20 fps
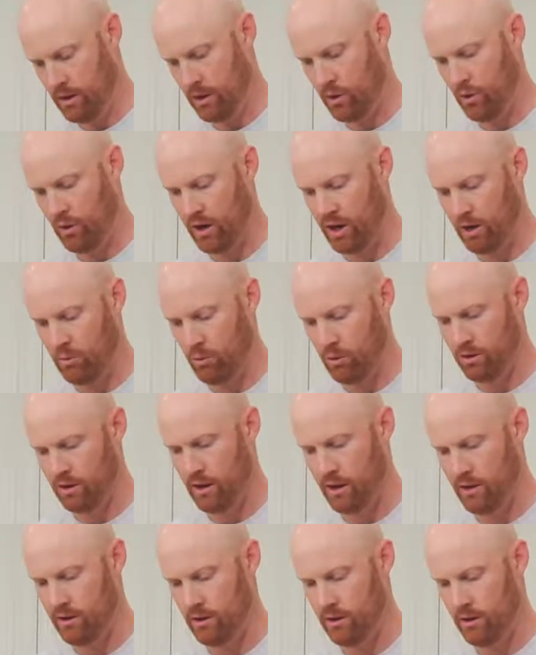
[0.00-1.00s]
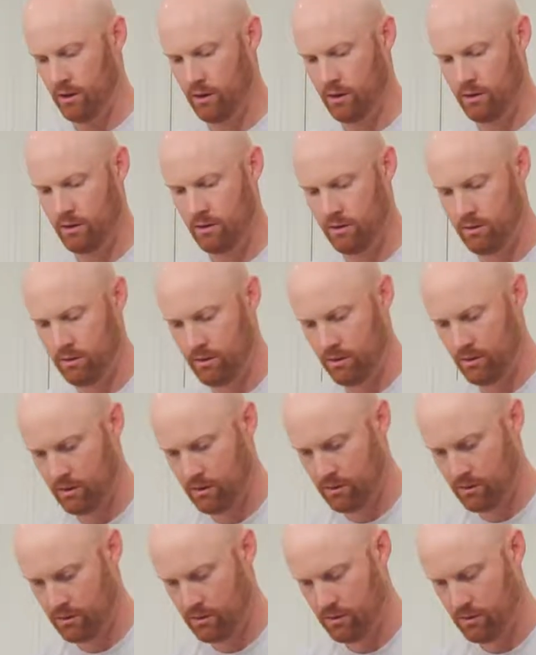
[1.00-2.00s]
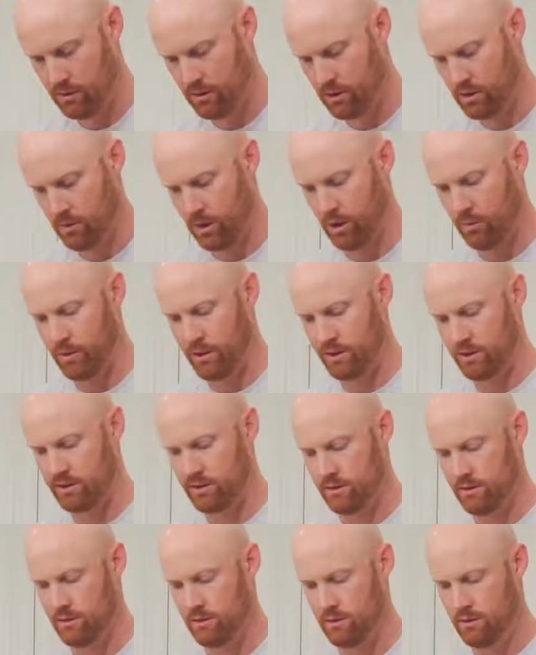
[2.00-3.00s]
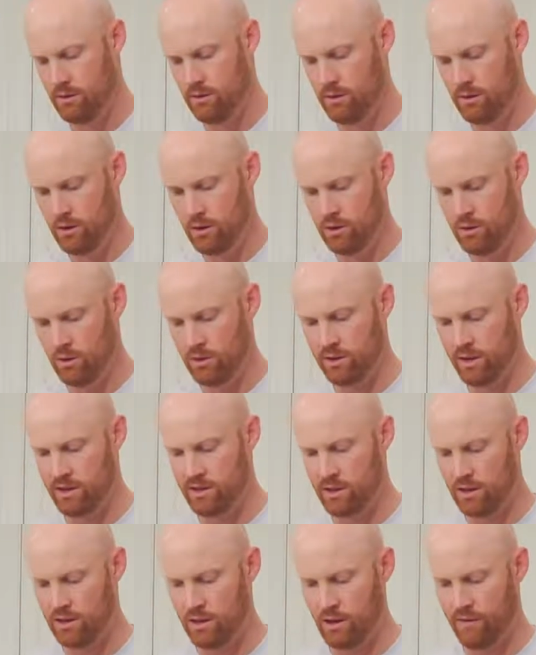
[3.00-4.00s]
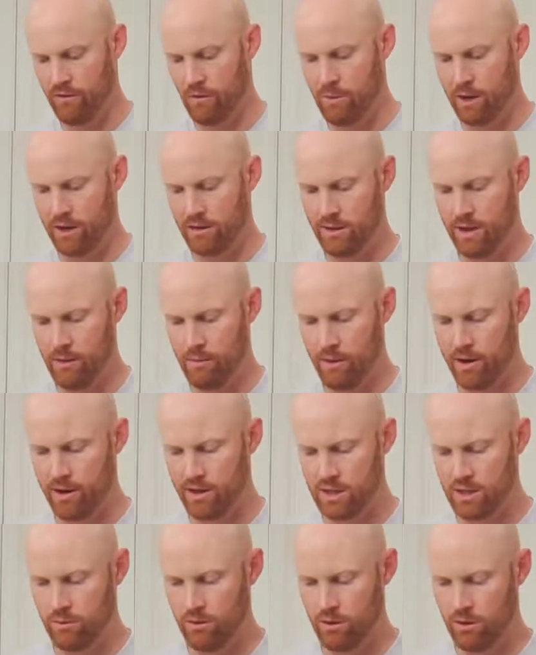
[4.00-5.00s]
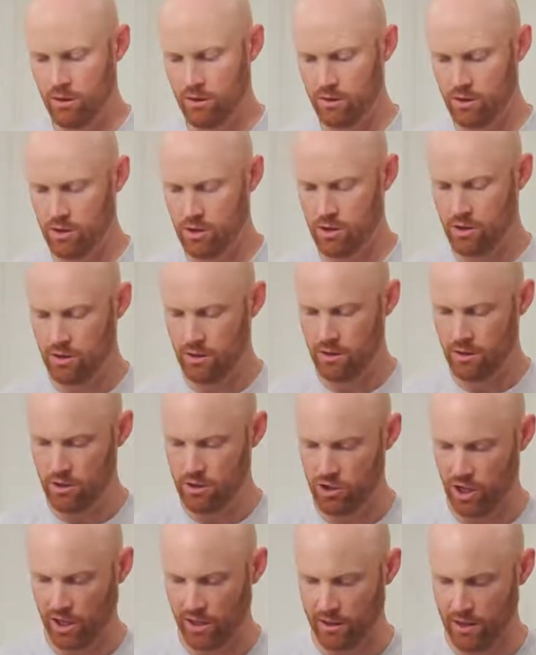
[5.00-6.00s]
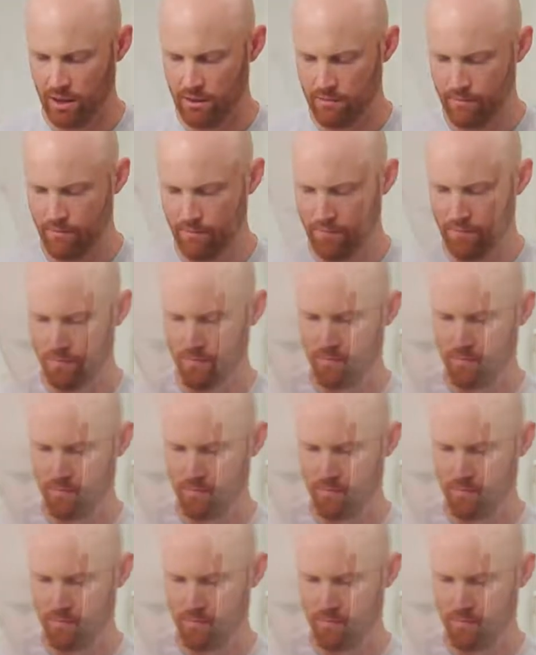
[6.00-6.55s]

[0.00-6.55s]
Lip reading: creating a more tender tomato piece. Let that sit there for about 10 minutes and we'll check it then.